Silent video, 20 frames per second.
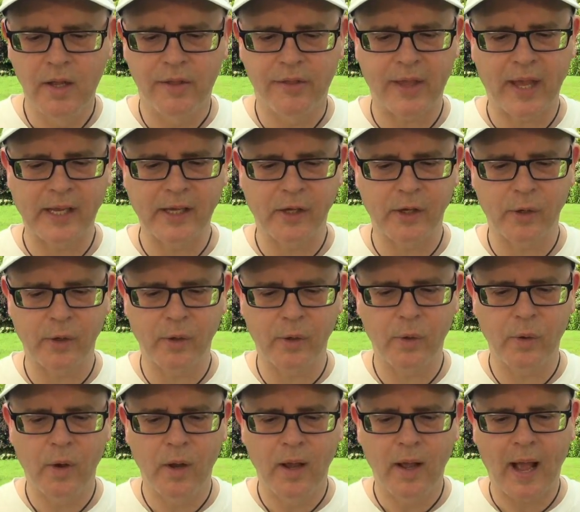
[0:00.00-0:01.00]
Thank
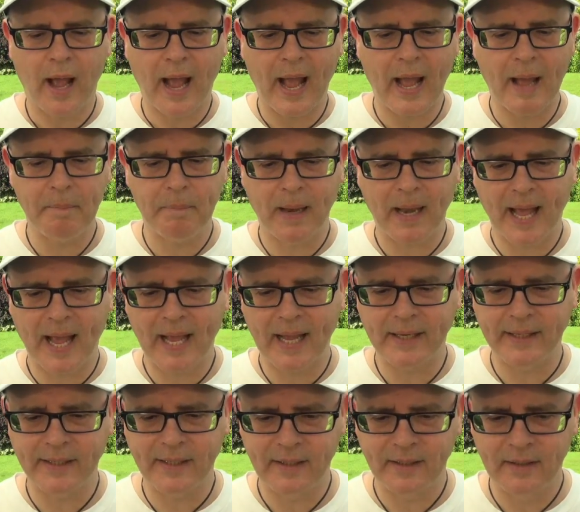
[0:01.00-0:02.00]
you,
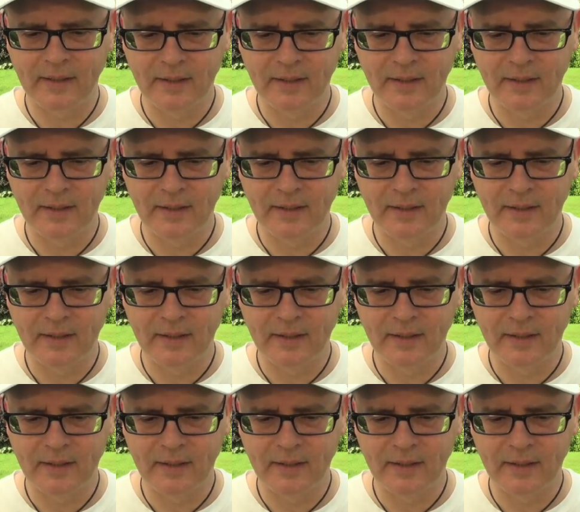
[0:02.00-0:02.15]
Ablan.